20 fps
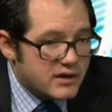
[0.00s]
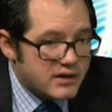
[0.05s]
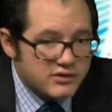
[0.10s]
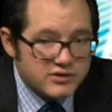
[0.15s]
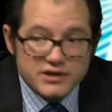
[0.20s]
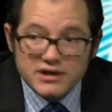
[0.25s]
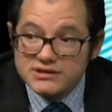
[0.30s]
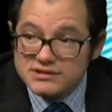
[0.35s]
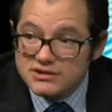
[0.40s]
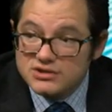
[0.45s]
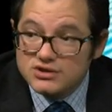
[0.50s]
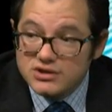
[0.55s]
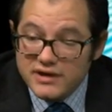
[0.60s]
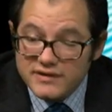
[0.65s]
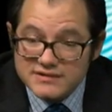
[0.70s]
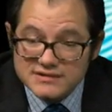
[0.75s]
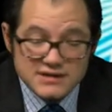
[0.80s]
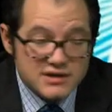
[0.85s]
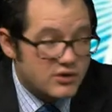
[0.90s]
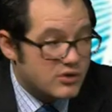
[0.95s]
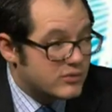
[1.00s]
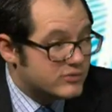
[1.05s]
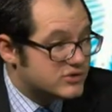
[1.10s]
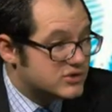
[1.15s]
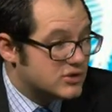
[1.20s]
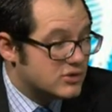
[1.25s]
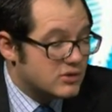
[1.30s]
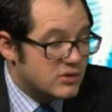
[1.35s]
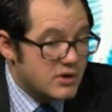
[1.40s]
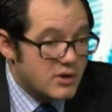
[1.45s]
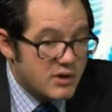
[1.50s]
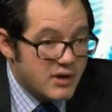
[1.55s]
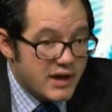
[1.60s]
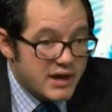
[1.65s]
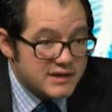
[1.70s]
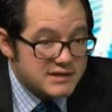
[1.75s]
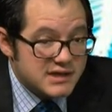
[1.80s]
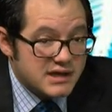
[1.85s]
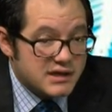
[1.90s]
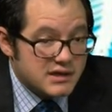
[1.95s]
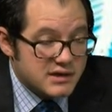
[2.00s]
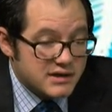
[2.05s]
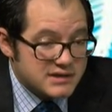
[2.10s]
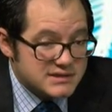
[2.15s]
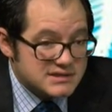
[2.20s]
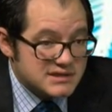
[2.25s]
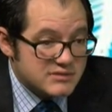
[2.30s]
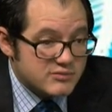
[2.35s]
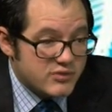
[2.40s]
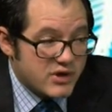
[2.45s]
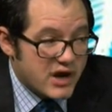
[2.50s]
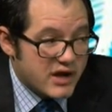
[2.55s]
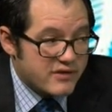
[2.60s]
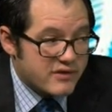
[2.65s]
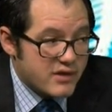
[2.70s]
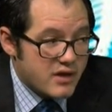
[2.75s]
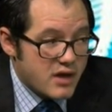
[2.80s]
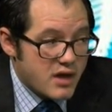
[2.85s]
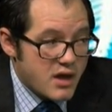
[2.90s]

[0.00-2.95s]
and you guys can try this at home too, and take a nice deep breath.